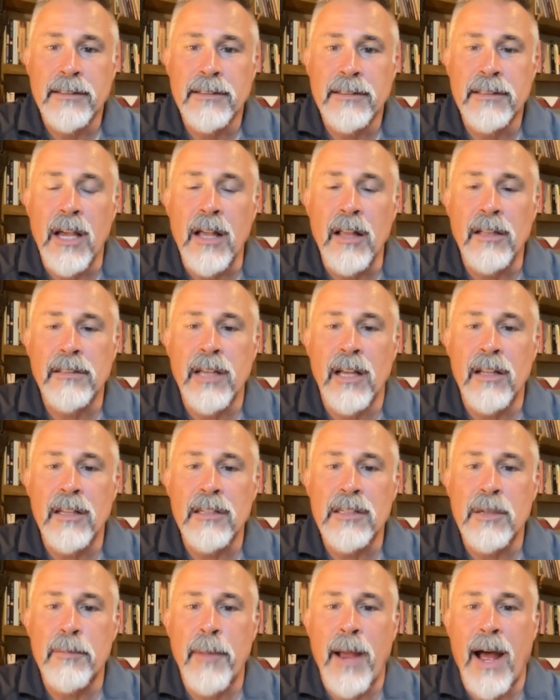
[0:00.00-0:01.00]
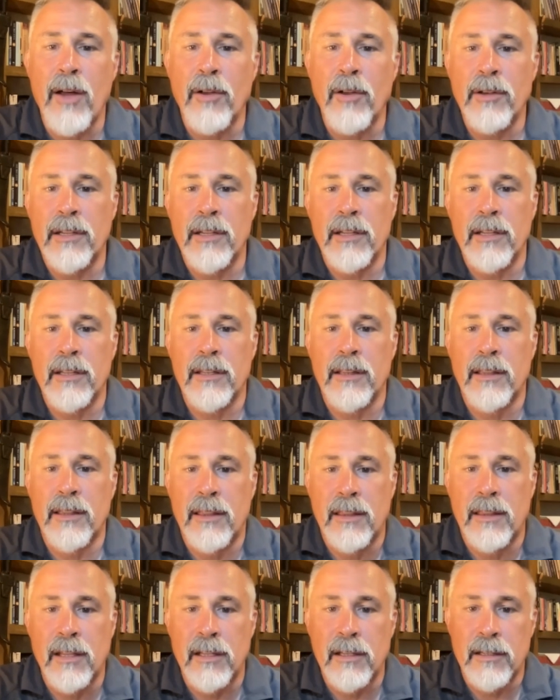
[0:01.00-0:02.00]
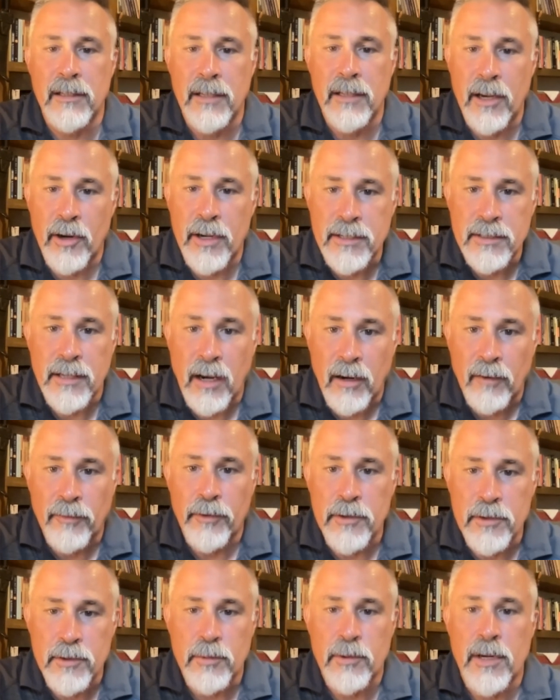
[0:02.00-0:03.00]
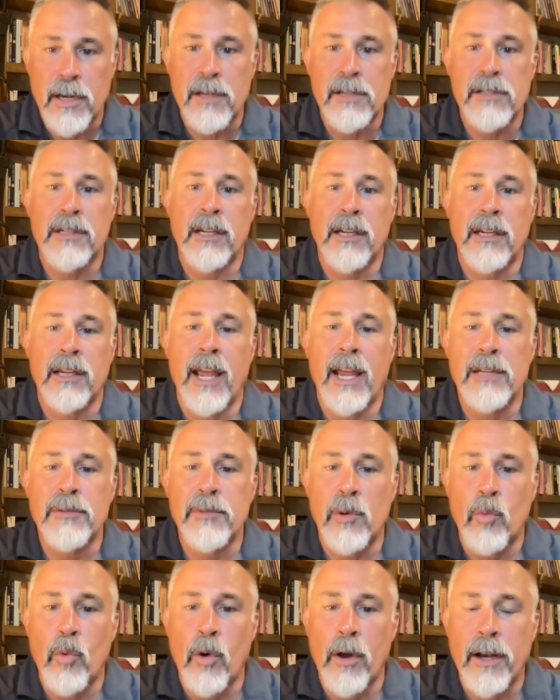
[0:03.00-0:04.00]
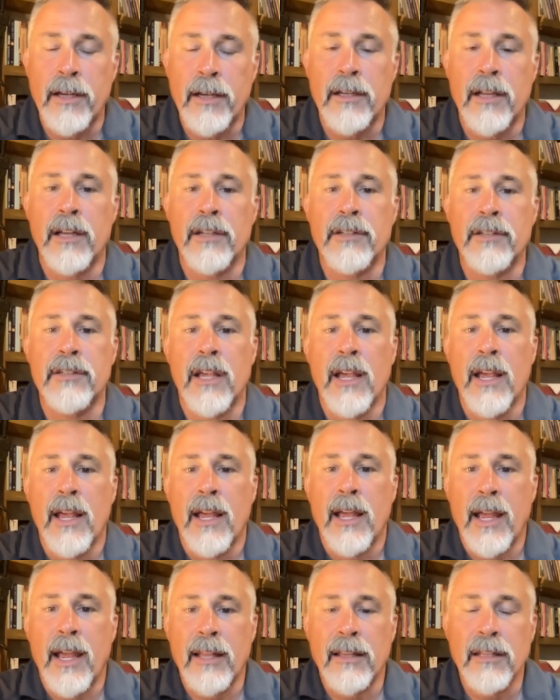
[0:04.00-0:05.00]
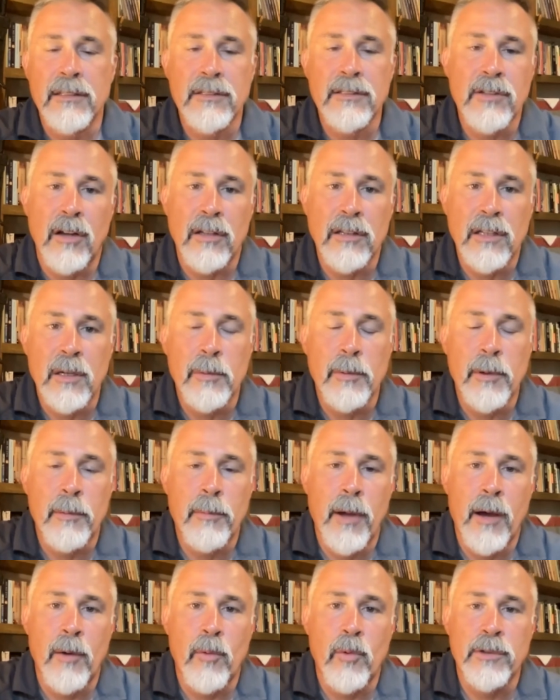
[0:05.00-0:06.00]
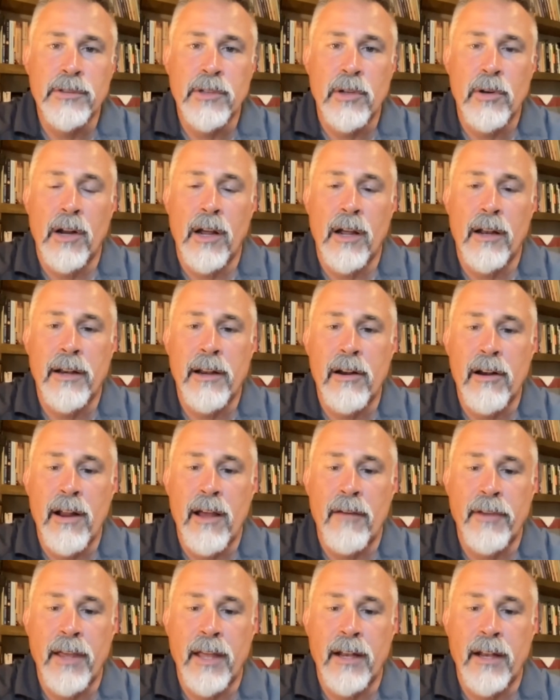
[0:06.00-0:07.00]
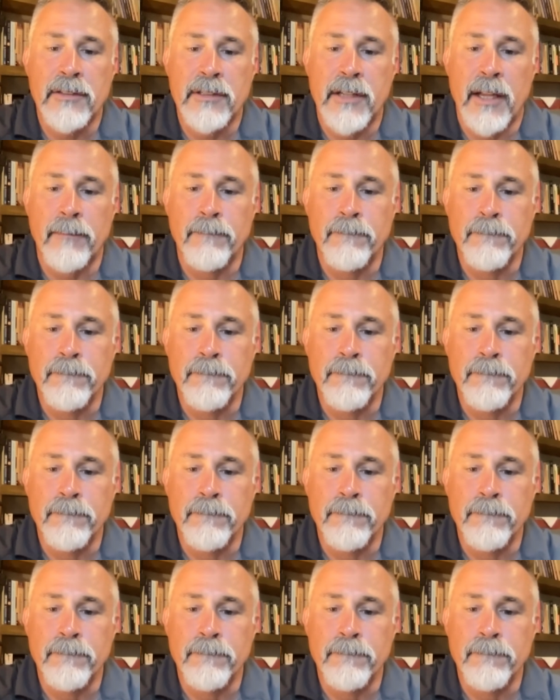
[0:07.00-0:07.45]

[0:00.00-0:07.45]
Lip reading: Tell us about the Near East Center for Strategic Engagement, what it does, and let's talk a little bit about what's going on here in Afghanistan.